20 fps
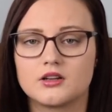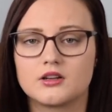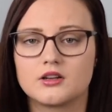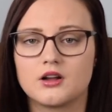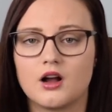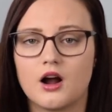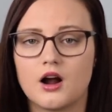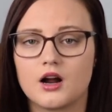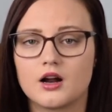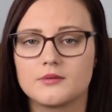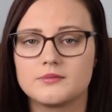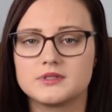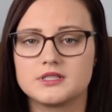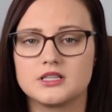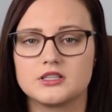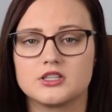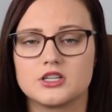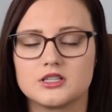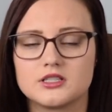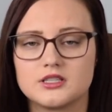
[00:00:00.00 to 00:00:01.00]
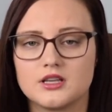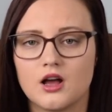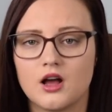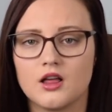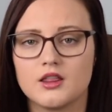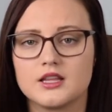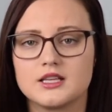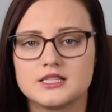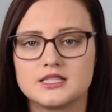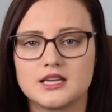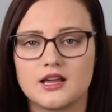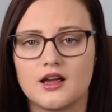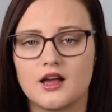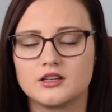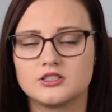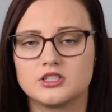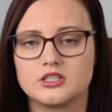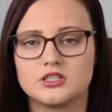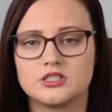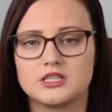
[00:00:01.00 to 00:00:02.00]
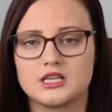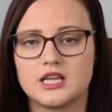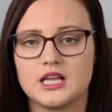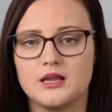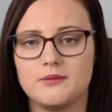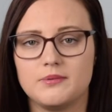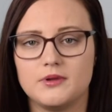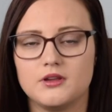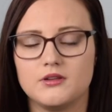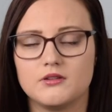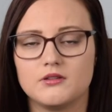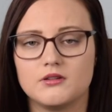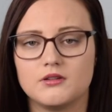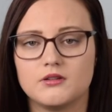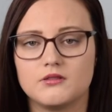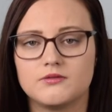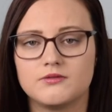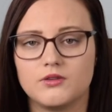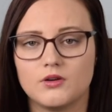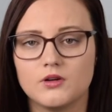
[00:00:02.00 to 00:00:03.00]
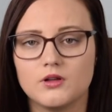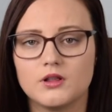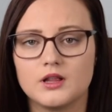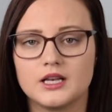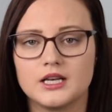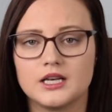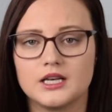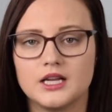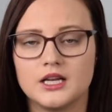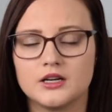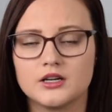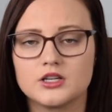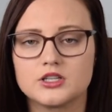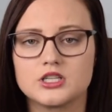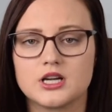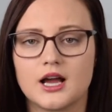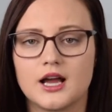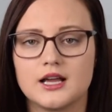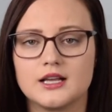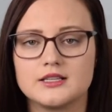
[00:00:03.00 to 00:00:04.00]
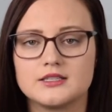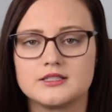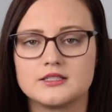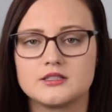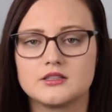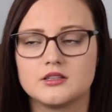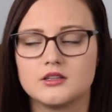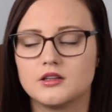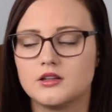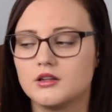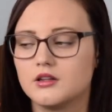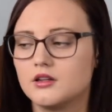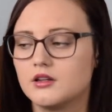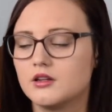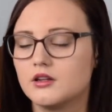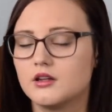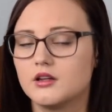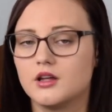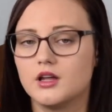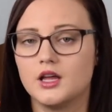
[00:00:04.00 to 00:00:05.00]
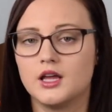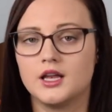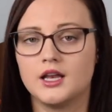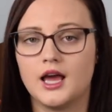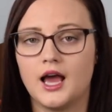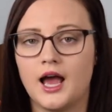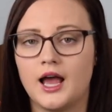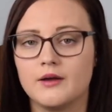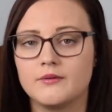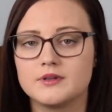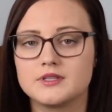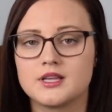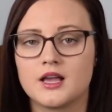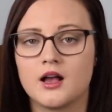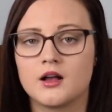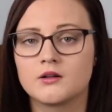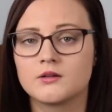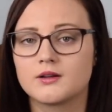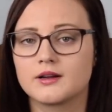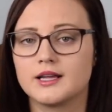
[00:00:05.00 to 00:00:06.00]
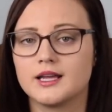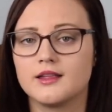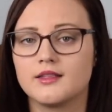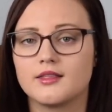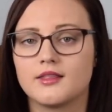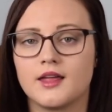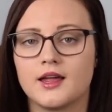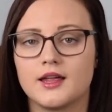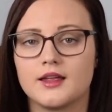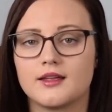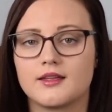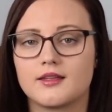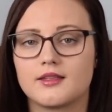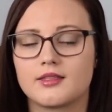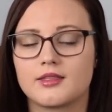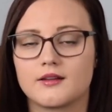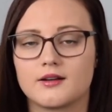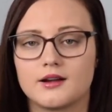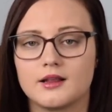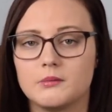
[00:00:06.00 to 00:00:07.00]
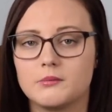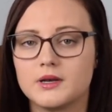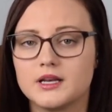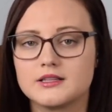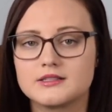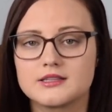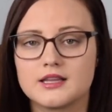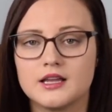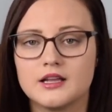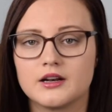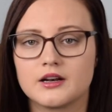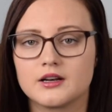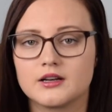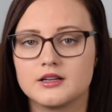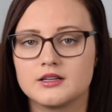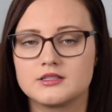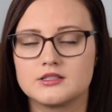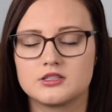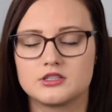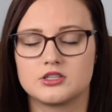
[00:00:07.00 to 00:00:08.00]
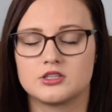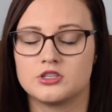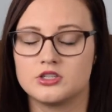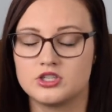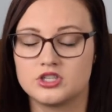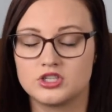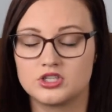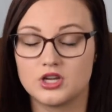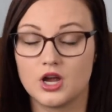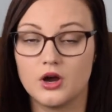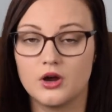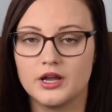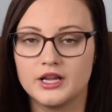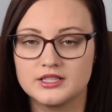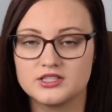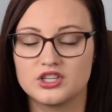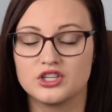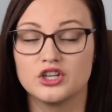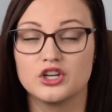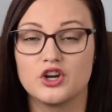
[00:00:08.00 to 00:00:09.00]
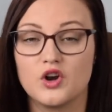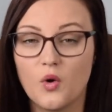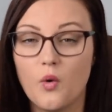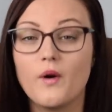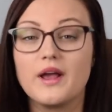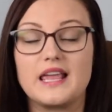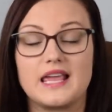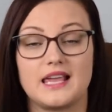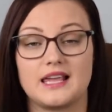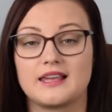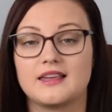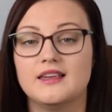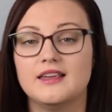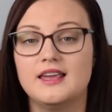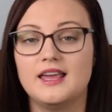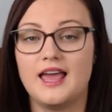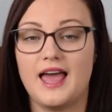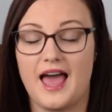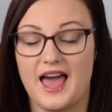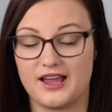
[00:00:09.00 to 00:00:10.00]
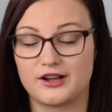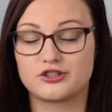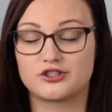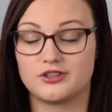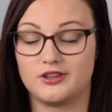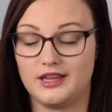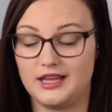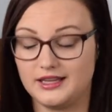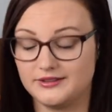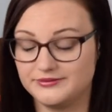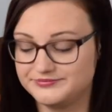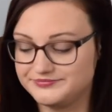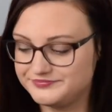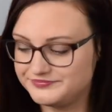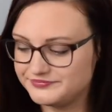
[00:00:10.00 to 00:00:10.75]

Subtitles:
carbs and just all this stuff just to keep you full and energized. And I was hungry like 30 minutes later. It's just it's annoying actually,